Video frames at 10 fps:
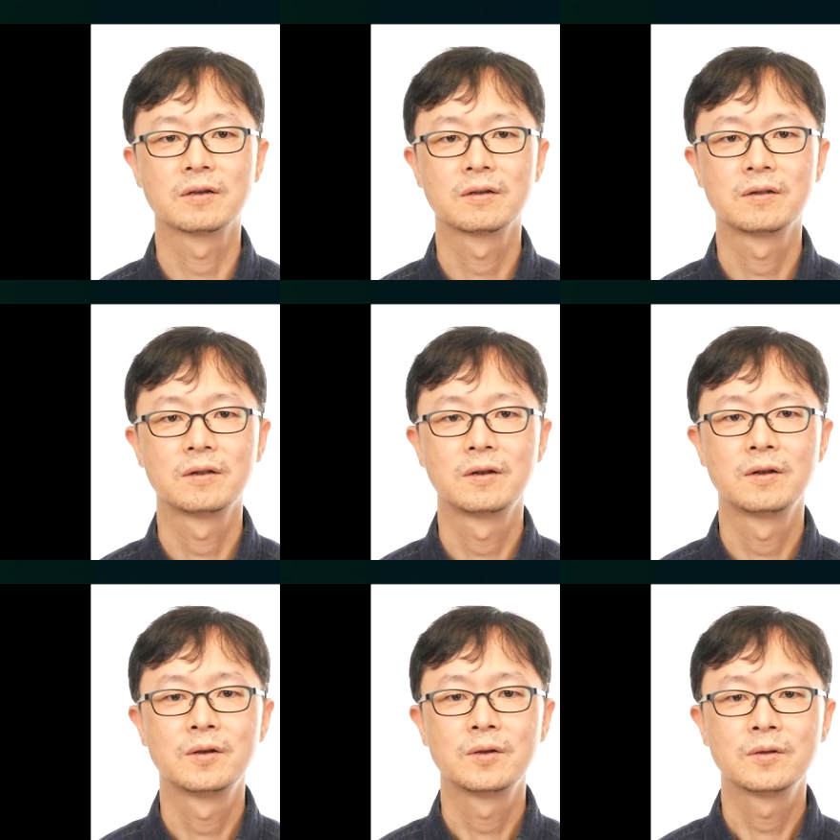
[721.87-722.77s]
is
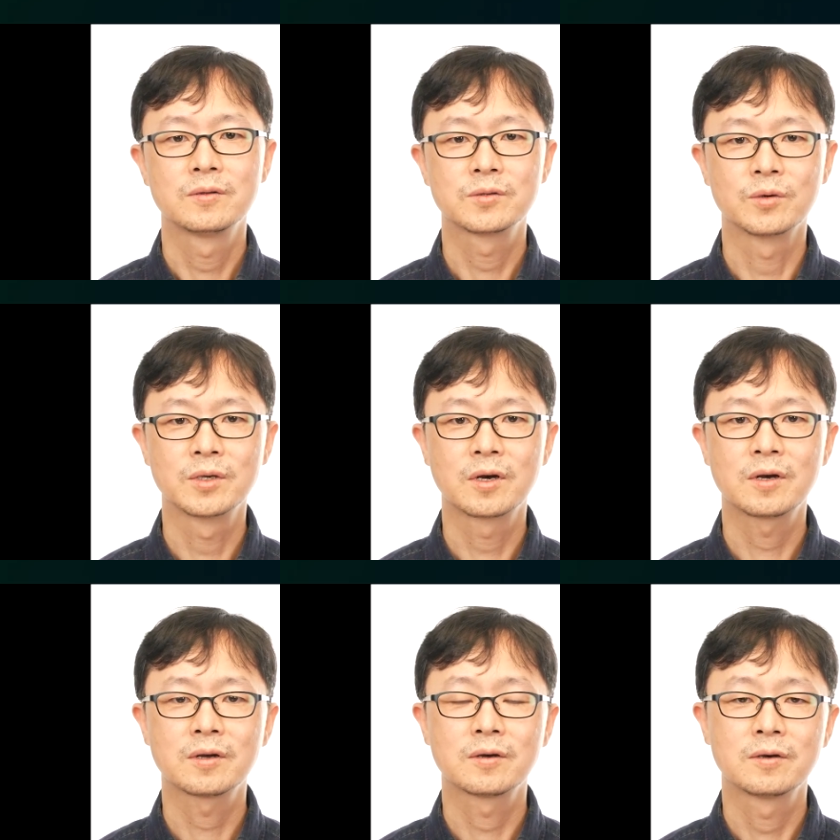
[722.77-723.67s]
really developed,
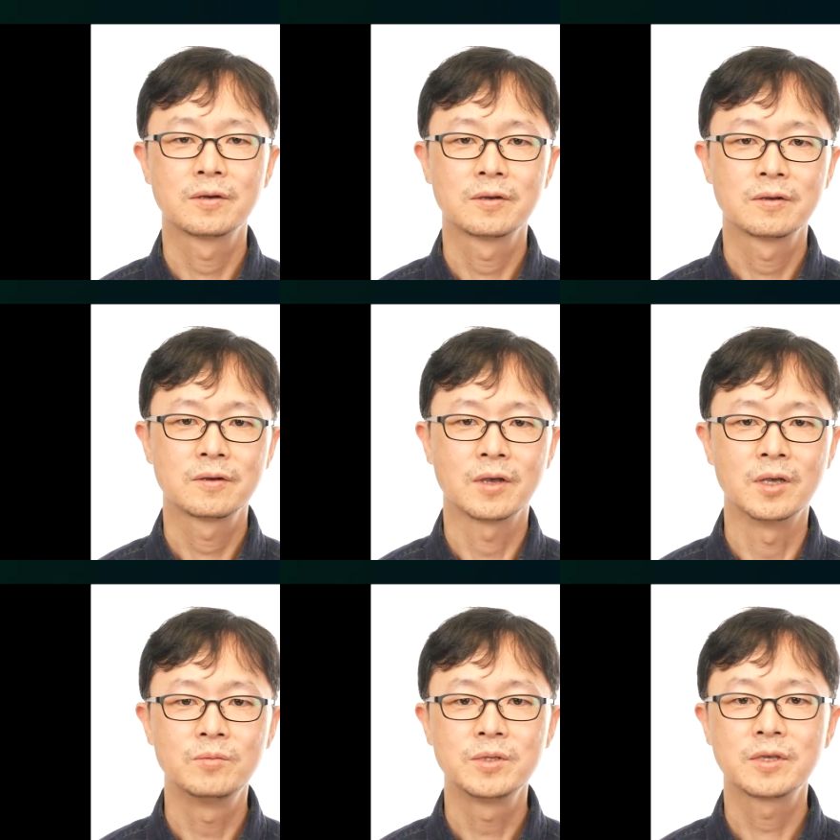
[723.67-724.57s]
but some
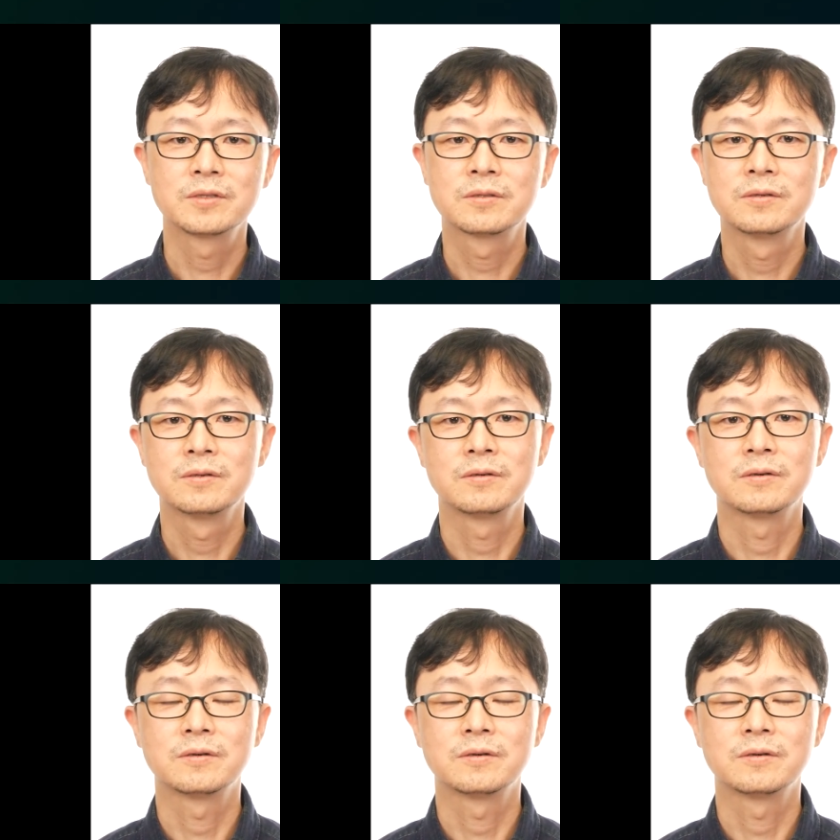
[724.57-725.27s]
features are missing.